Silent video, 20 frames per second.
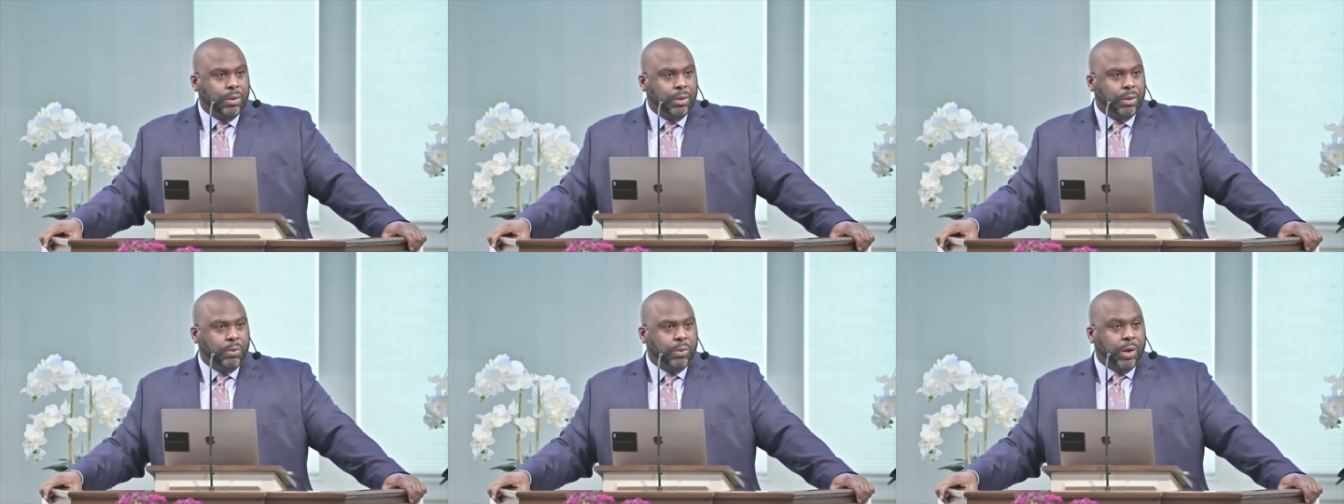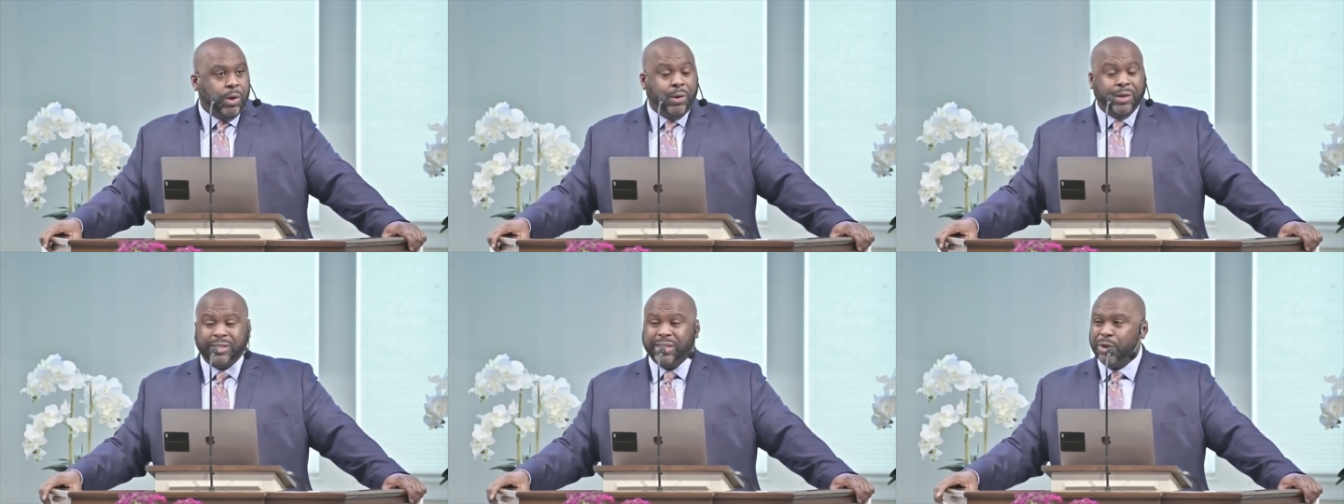we're
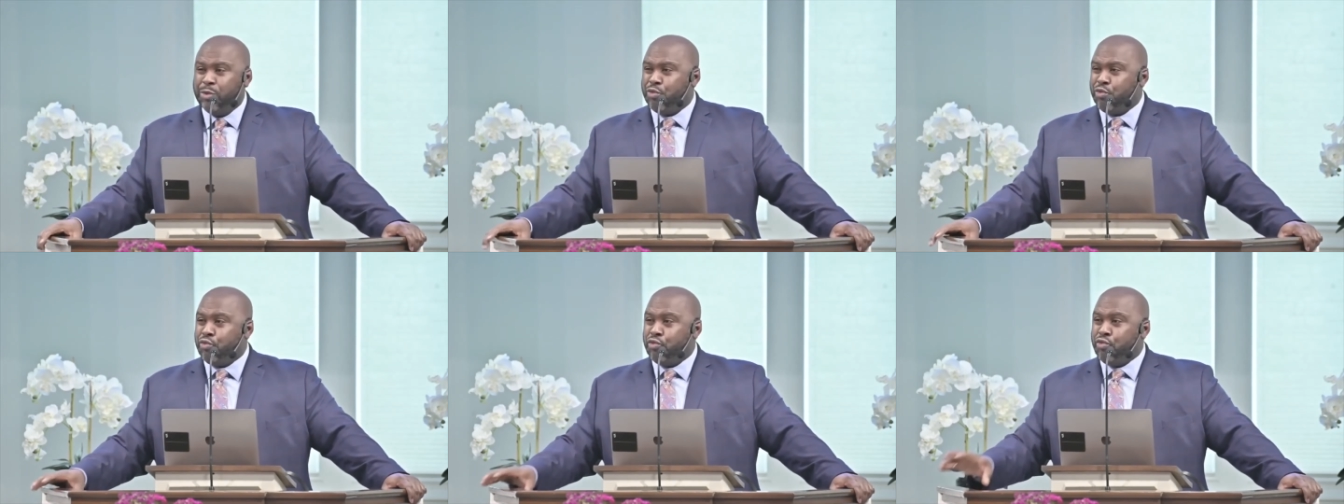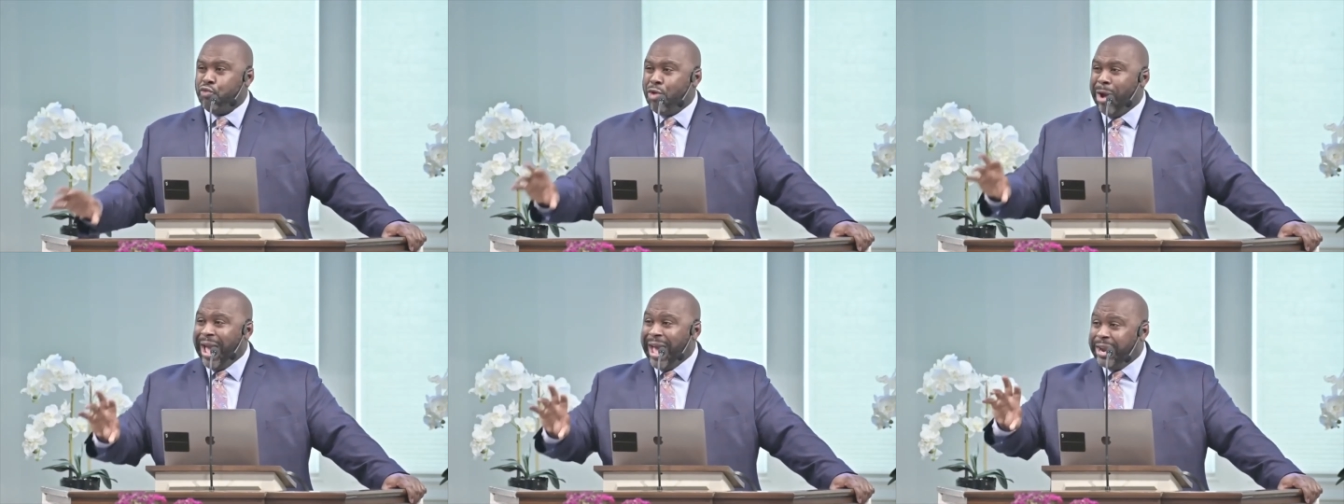going to see
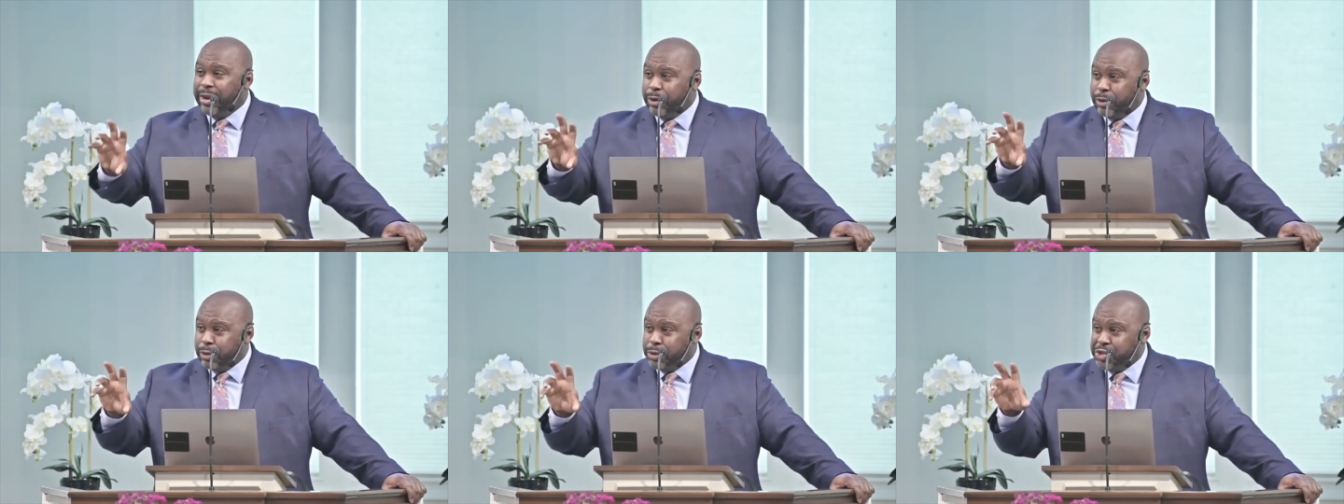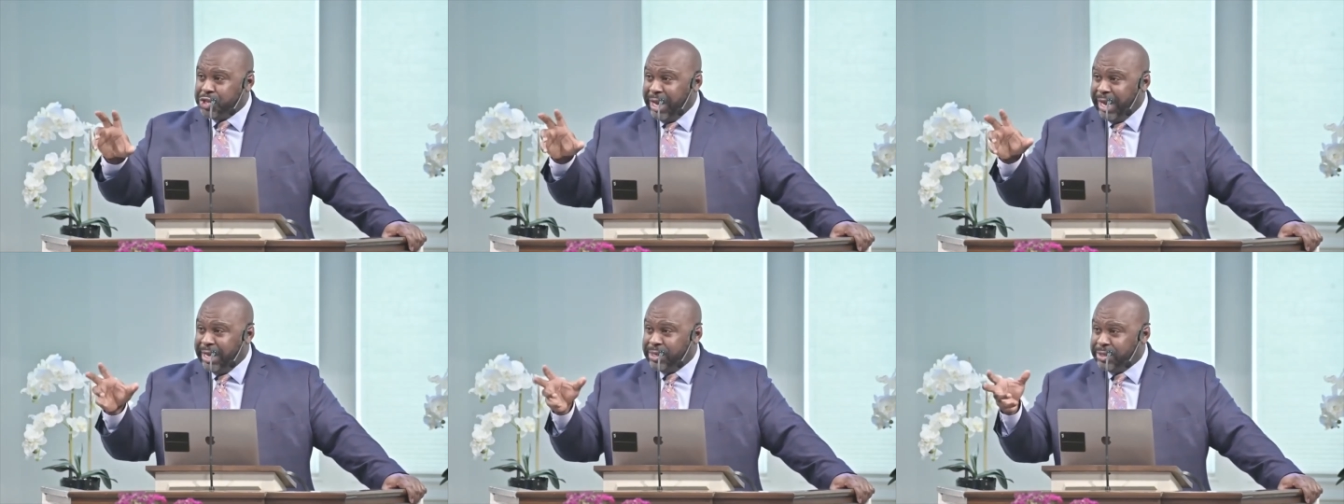radical
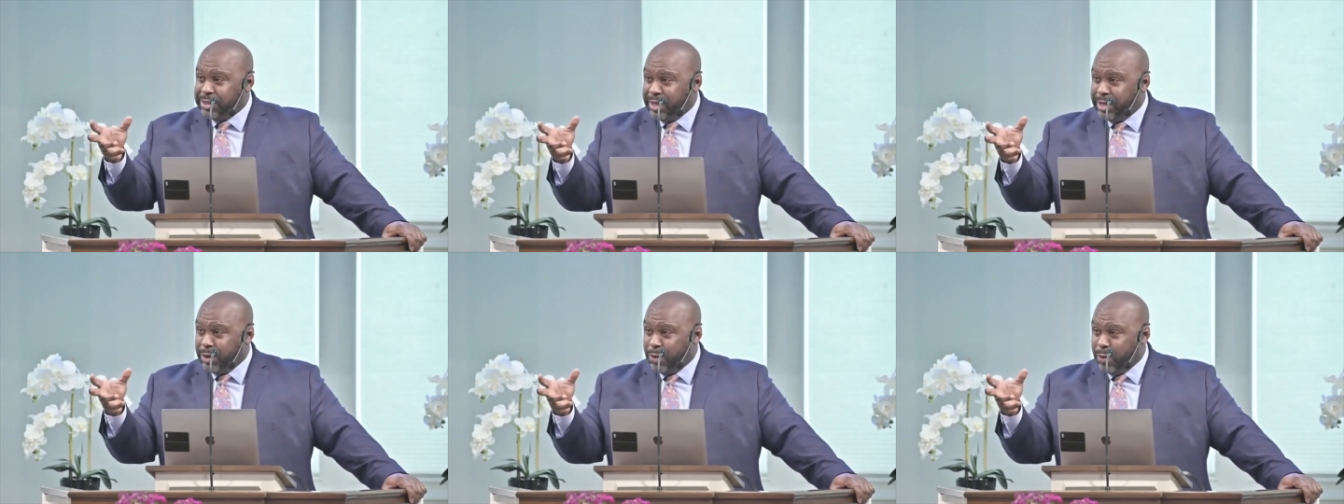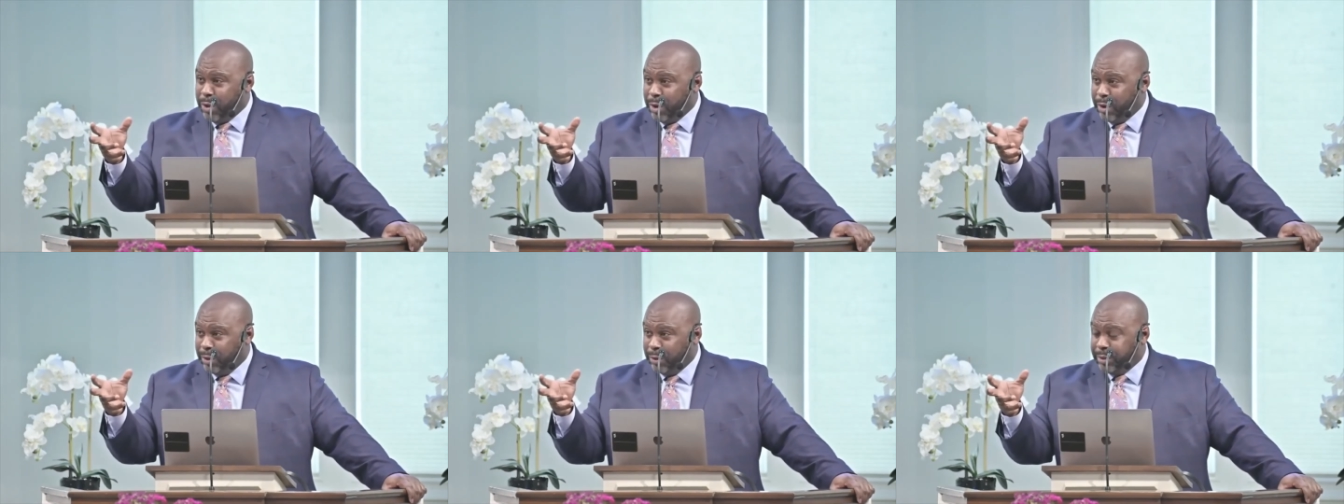changes in the
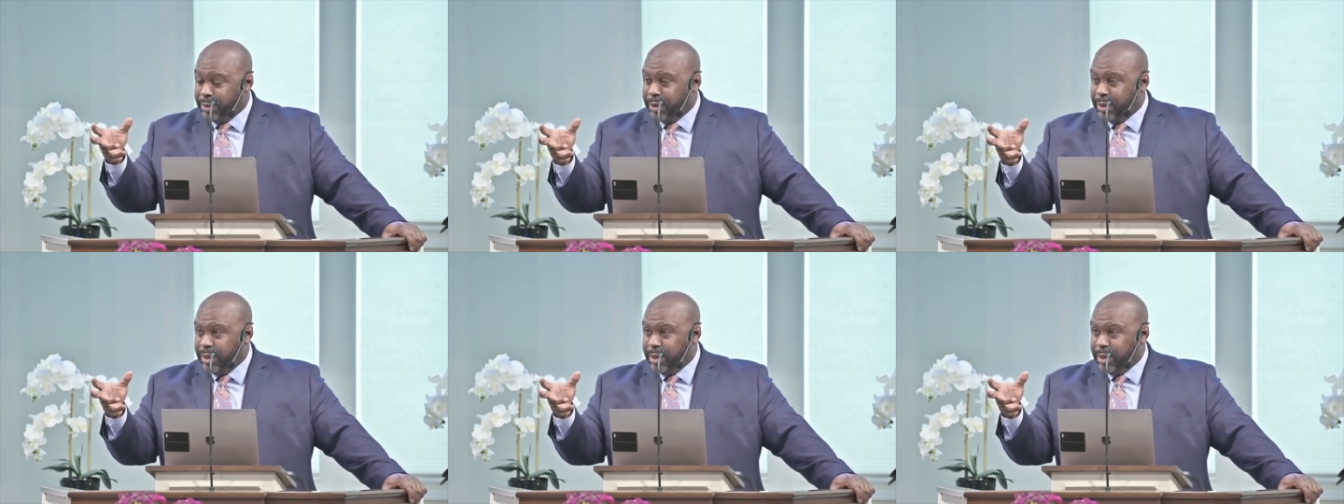world.